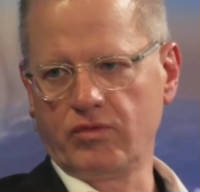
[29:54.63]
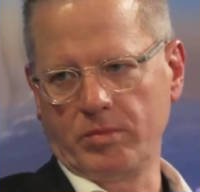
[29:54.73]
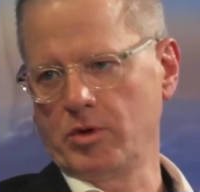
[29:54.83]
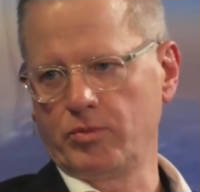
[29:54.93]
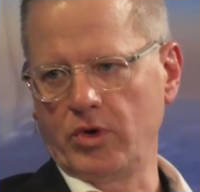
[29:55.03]

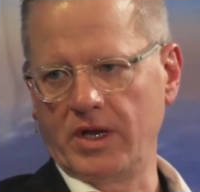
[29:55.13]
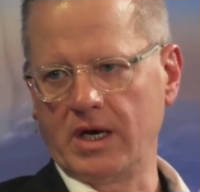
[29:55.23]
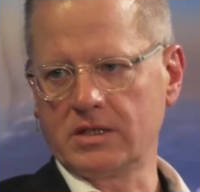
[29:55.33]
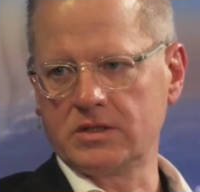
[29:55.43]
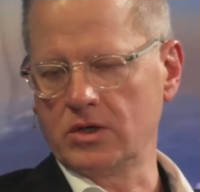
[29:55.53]
crypto
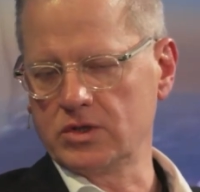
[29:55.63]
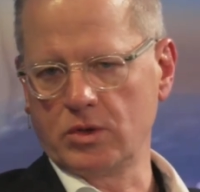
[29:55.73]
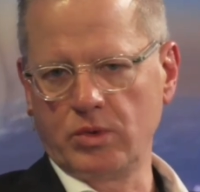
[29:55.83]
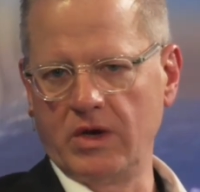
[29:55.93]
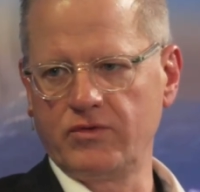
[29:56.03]
products.
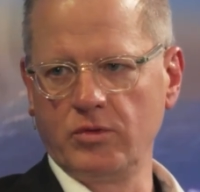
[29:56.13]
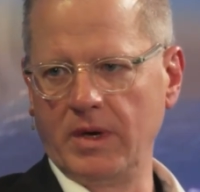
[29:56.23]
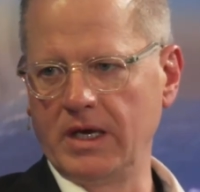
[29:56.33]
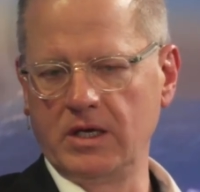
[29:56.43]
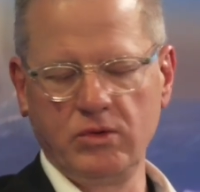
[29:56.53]
So we have to
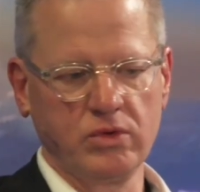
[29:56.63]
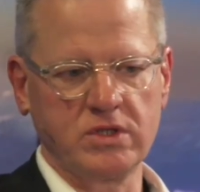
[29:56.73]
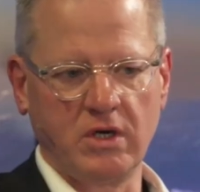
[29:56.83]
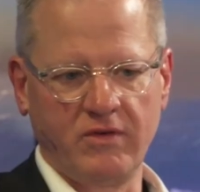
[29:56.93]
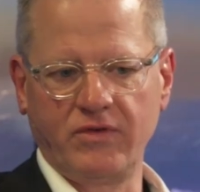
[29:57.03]
make
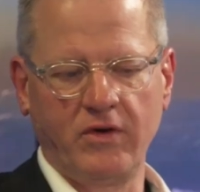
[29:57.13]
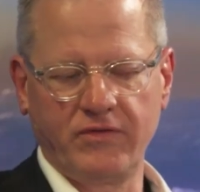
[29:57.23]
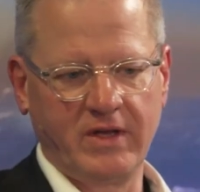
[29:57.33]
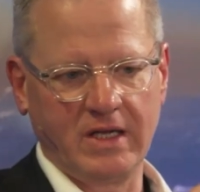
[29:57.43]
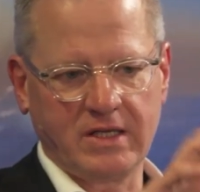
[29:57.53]
use
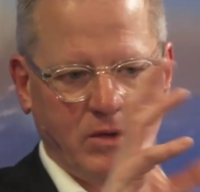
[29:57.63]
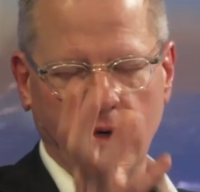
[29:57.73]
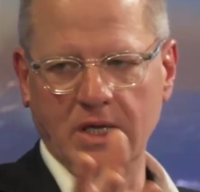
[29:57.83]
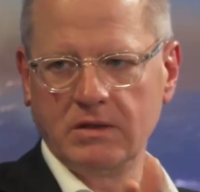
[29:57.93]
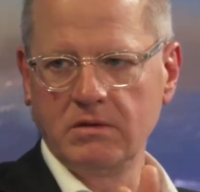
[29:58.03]
of Delta
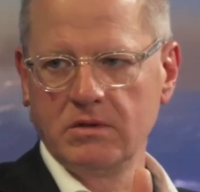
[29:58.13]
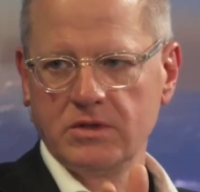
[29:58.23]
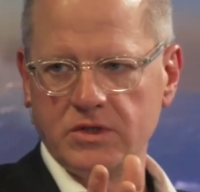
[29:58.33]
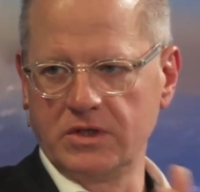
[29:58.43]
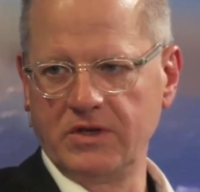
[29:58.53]
One
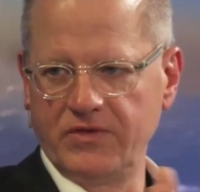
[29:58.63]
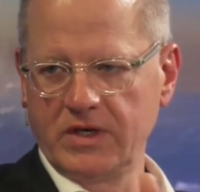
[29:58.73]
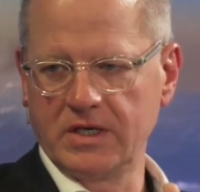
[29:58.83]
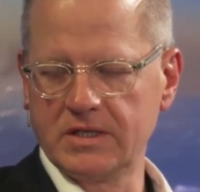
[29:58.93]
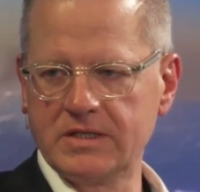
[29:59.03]

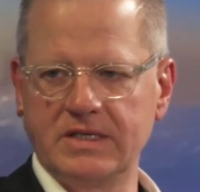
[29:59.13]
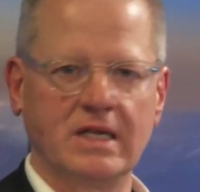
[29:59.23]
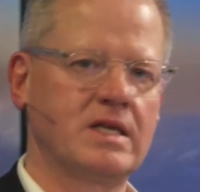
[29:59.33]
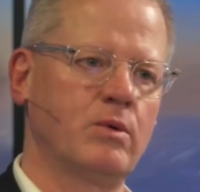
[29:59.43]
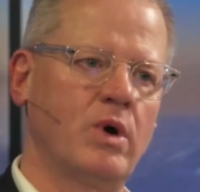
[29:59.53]
certificates,
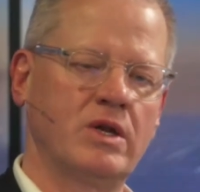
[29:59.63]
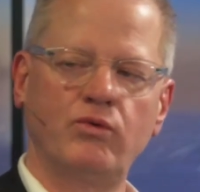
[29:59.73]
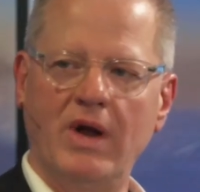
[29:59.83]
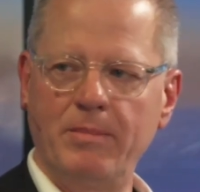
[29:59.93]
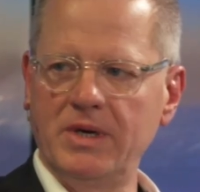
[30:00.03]
Delta
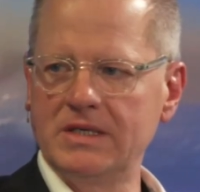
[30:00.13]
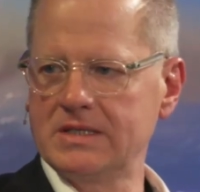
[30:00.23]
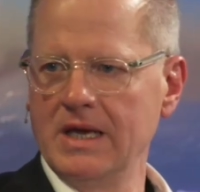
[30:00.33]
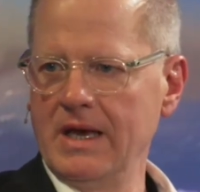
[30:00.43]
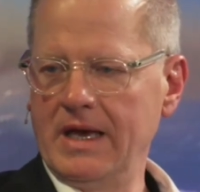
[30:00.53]
One
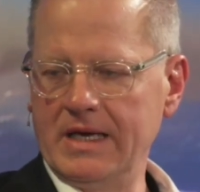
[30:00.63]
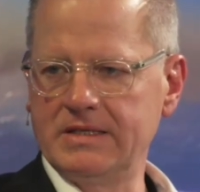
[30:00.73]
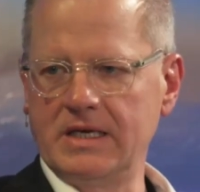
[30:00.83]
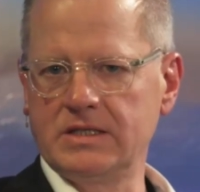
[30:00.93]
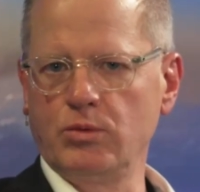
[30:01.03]
wrappers
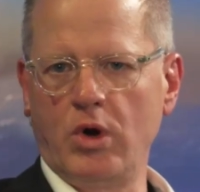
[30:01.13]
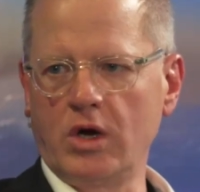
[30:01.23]
as a